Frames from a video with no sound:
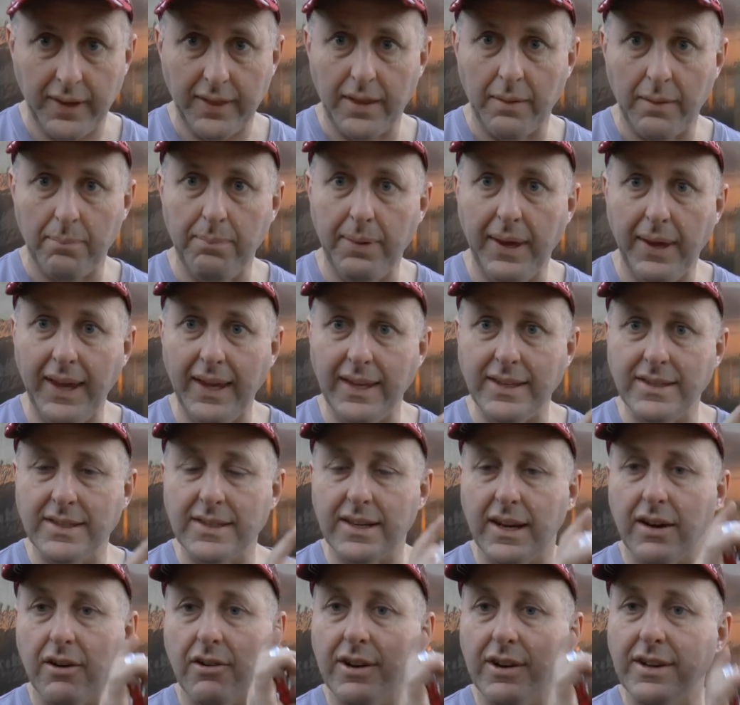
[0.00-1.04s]
the pins
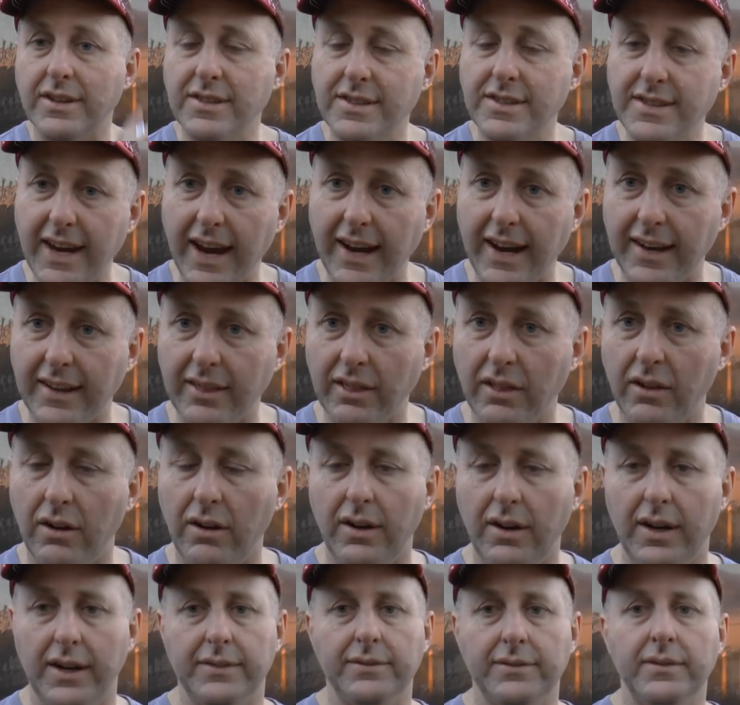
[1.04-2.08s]
are dead in
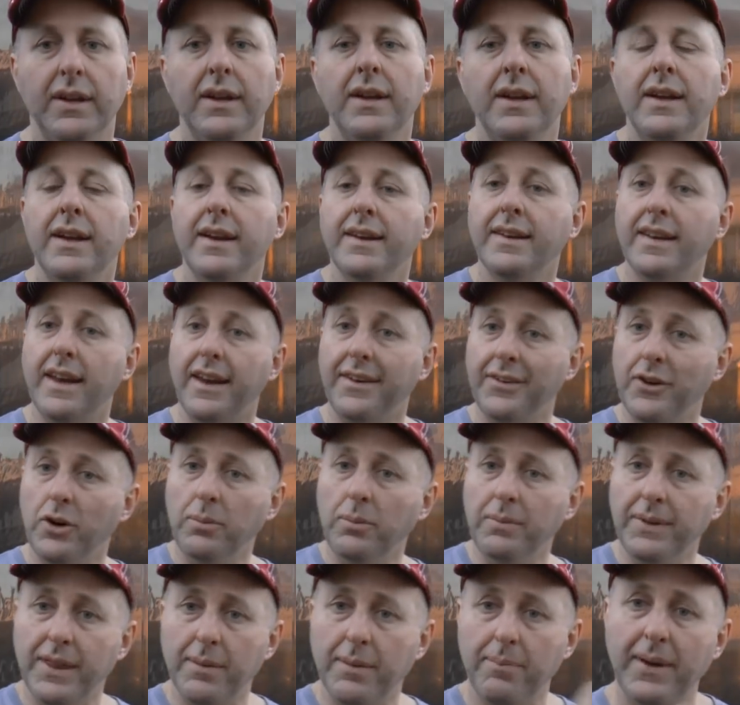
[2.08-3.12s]
line. Now
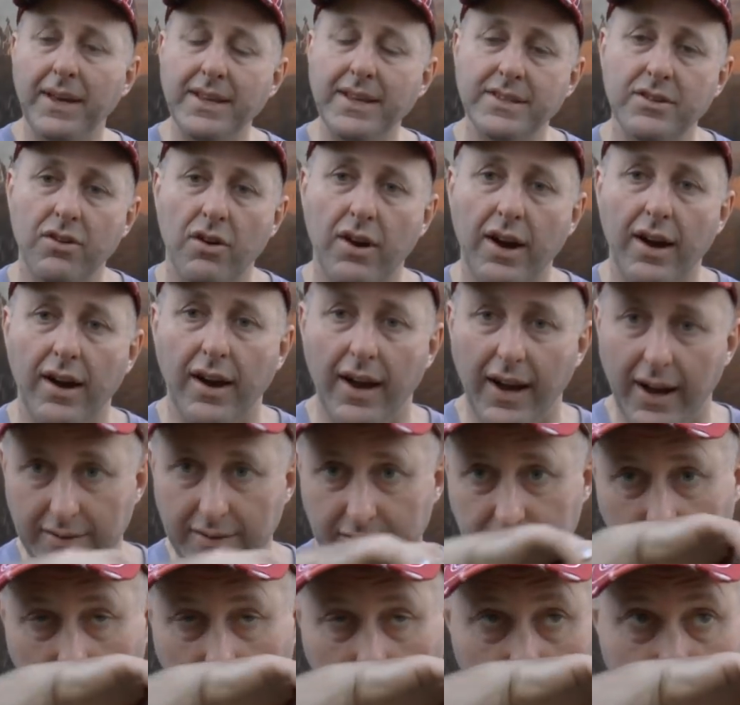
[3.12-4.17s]
normally the pins are out
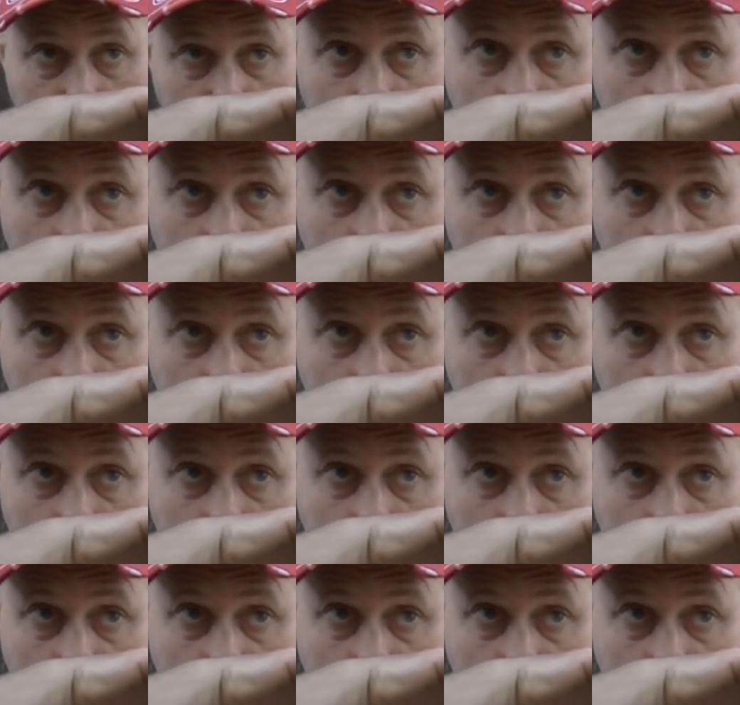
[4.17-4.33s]
off